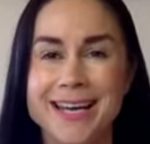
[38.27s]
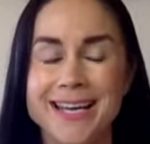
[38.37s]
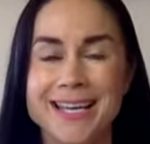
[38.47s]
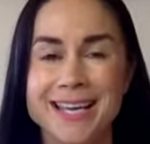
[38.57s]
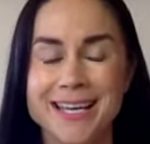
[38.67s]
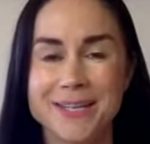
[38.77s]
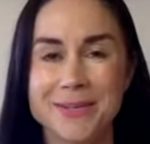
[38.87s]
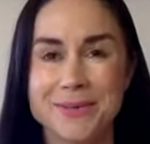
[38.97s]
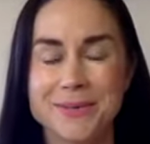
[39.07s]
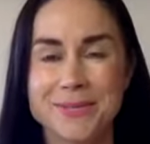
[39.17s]
Can
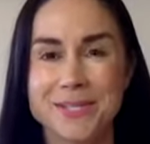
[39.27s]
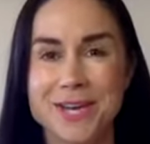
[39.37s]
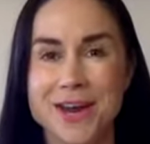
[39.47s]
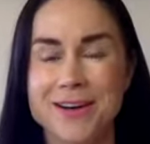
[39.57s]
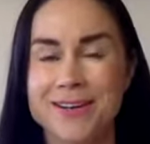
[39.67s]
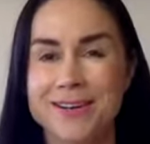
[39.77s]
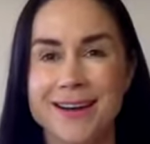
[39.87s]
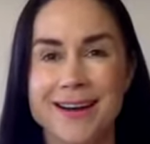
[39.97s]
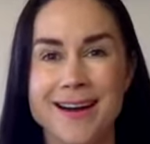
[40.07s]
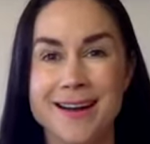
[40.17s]
you share,
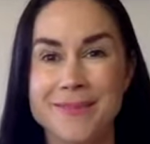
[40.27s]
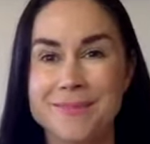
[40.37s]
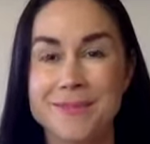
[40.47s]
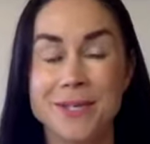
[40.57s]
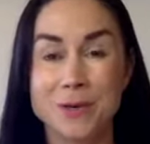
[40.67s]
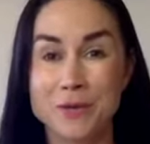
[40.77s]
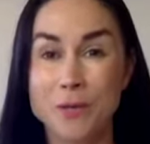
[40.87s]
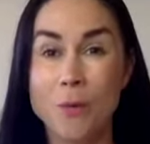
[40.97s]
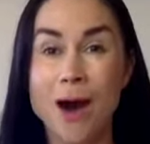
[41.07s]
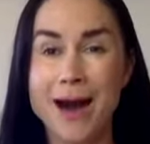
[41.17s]
um, you know, the
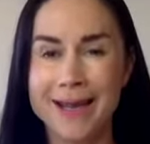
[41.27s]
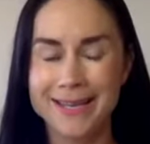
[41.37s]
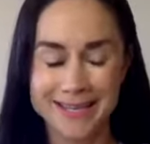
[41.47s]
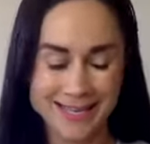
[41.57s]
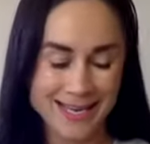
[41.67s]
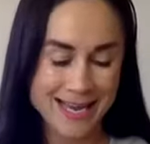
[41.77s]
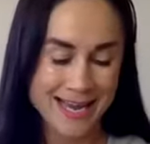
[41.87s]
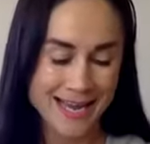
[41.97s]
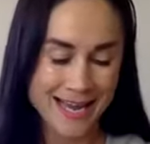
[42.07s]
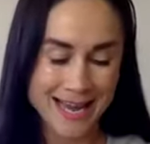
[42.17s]
why?"
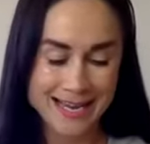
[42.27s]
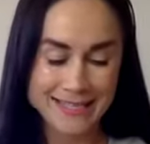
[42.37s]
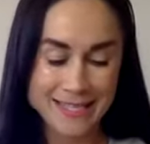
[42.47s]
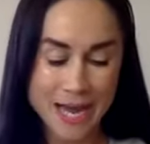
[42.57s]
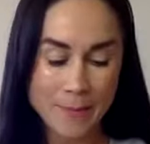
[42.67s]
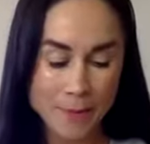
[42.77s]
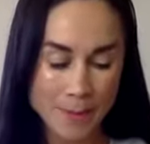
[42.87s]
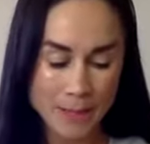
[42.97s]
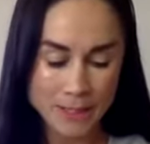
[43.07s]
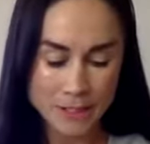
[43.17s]
And I'm
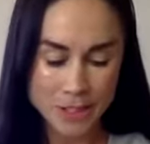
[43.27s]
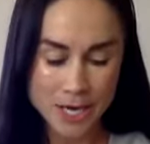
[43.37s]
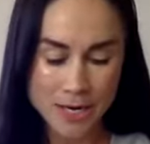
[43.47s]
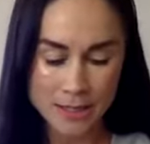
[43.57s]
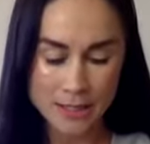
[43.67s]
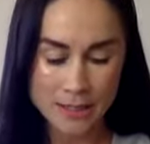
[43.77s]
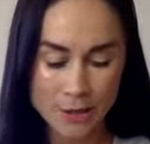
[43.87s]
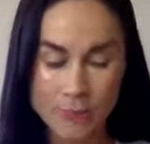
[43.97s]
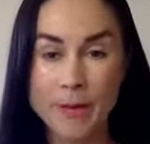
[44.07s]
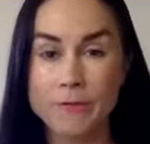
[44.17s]
I'm gonna check
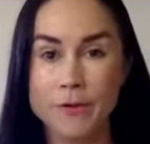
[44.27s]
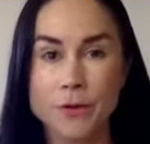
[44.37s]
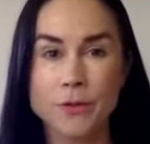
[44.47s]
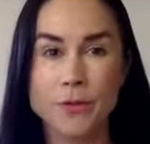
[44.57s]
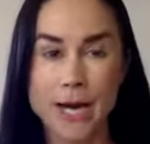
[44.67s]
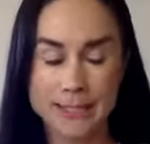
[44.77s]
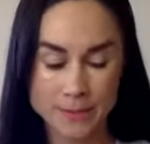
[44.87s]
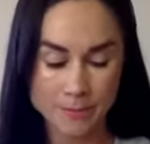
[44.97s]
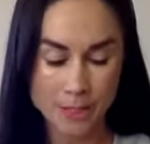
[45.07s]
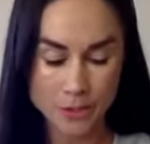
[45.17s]
on my phone, you guys,
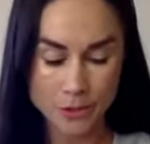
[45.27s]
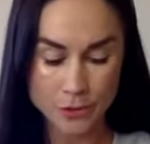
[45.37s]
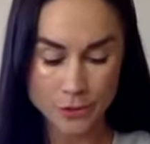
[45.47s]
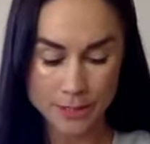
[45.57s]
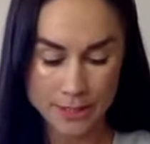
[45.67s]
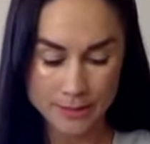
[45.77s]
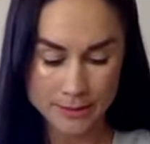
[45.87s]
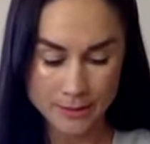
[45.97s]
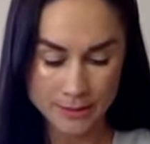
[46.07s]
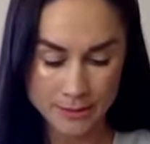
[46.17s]
to make sure that
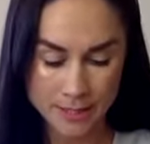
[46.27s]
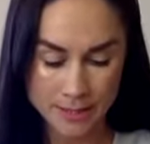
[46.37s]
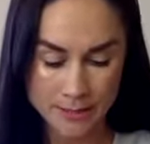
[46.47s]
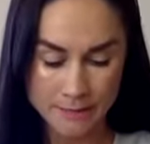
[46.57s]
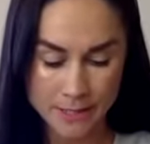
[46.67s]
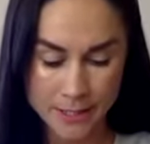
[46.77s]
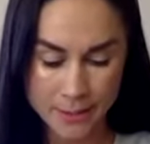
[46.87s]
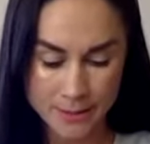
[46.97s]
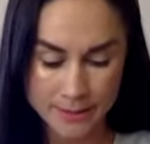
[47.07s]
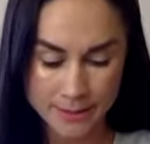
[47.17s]
the that the video
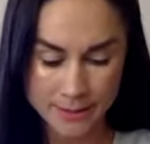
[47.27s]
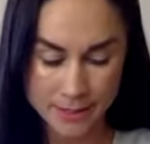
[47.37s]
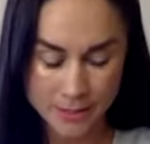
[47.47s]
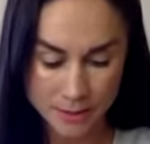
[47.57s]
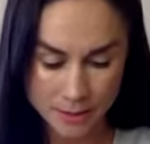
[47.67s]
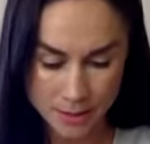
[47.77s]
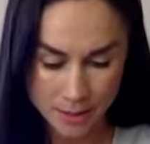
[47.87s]
is clear.